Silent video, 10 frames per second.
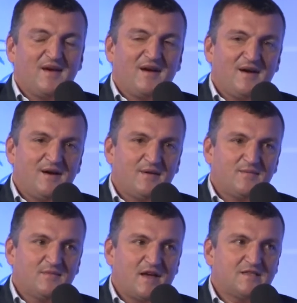
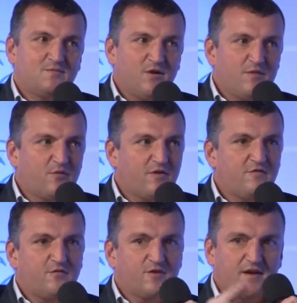That's very
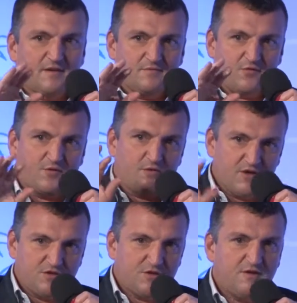important for the
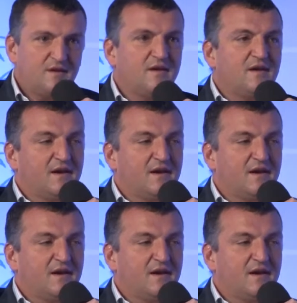region,